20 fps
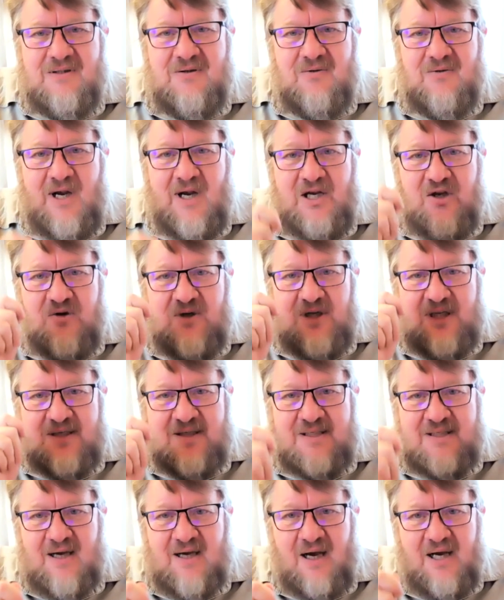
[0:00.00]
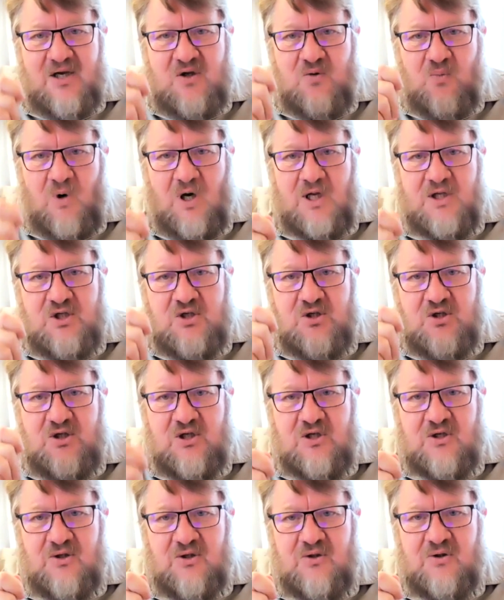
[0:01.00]
When you decide what to
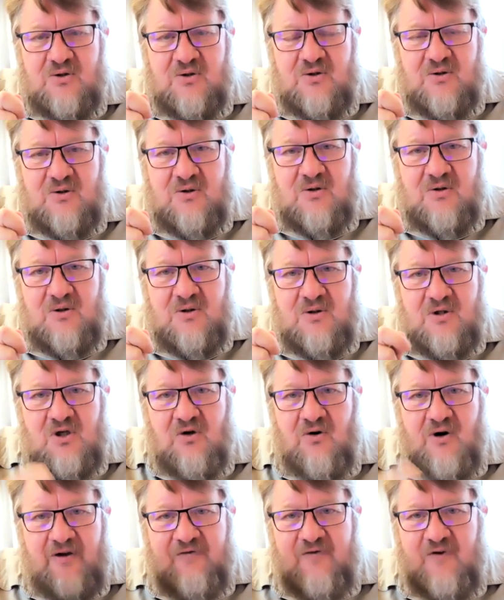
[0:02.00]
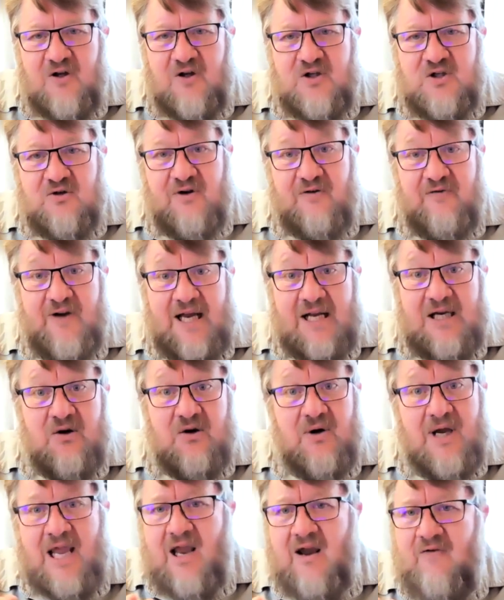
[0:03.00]
do, you refer to a value.
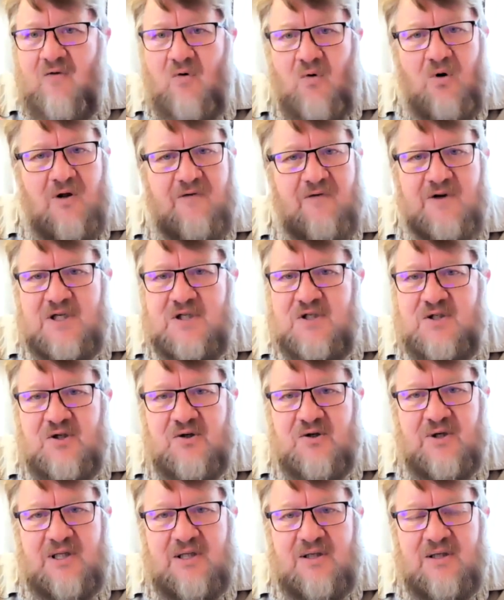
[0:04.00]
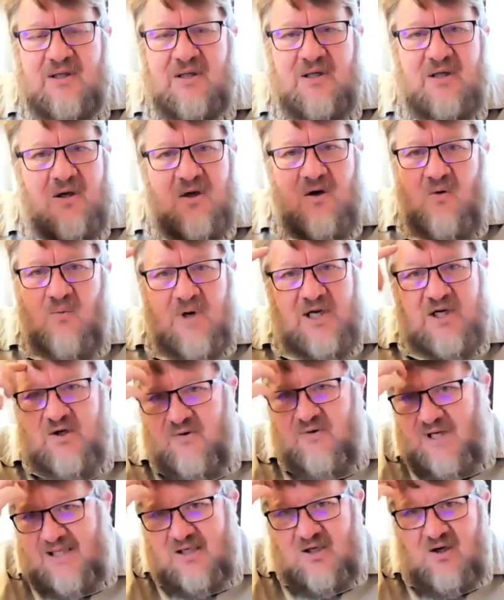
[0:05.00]
All of us do it. We do
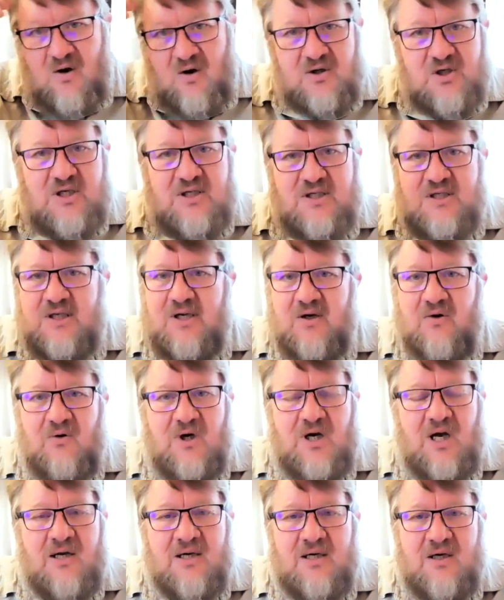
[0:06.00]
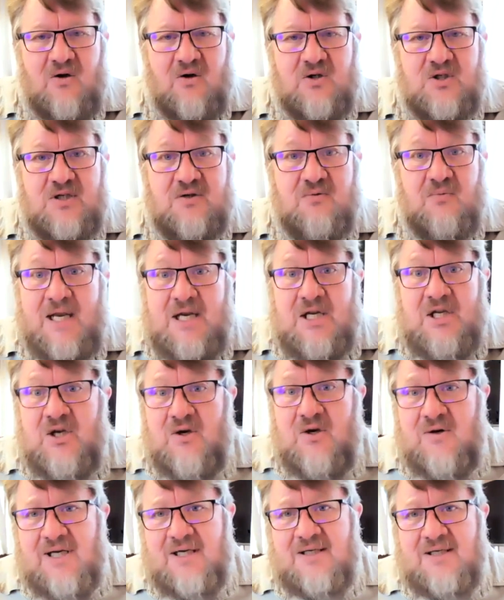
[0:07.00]
it consciously or unconsciously. When
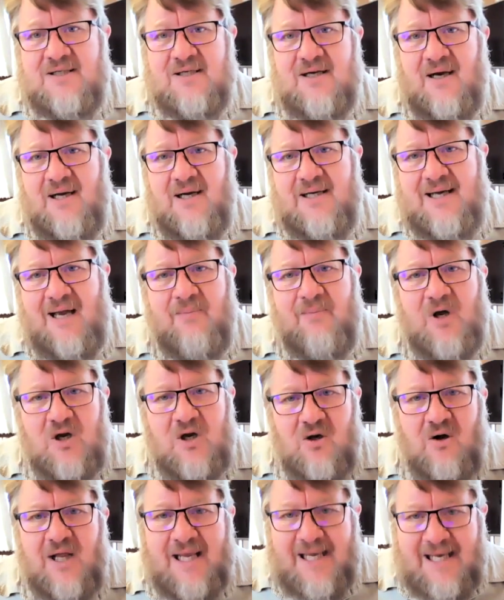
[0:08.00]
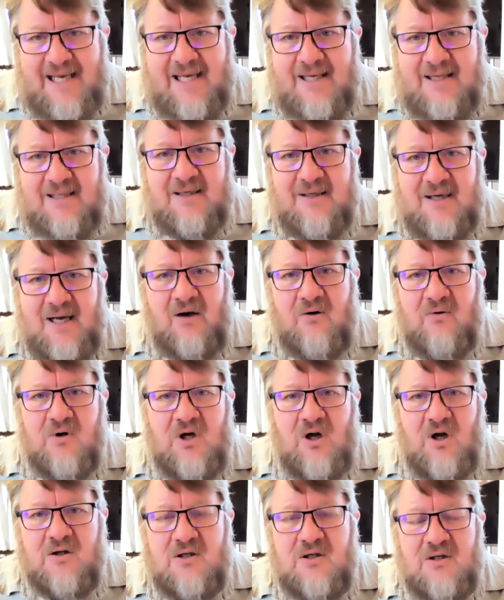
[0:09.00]
you decide, am I going to eat now or
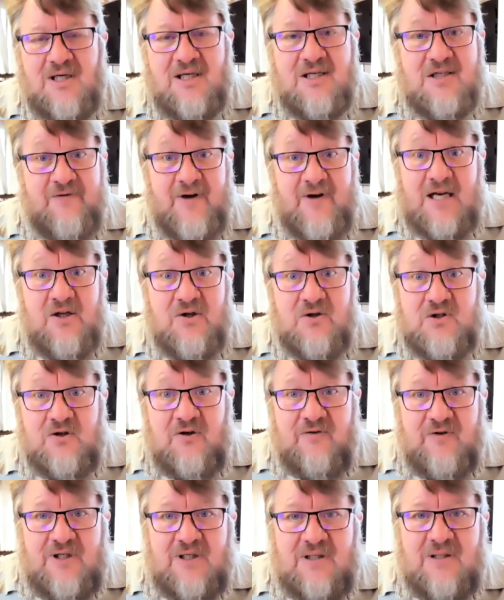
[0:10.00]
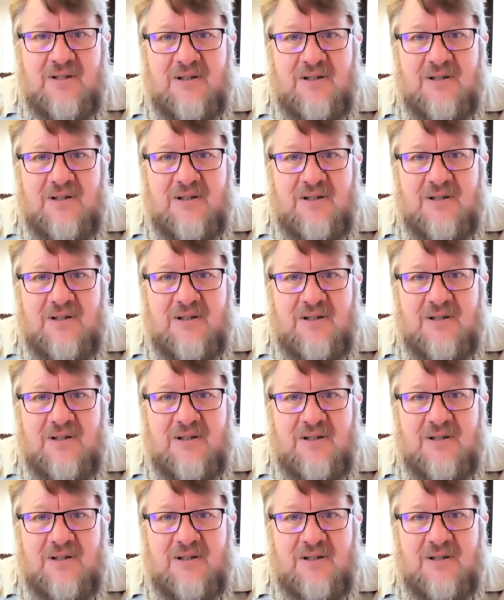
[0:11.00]
not? It's value-driven.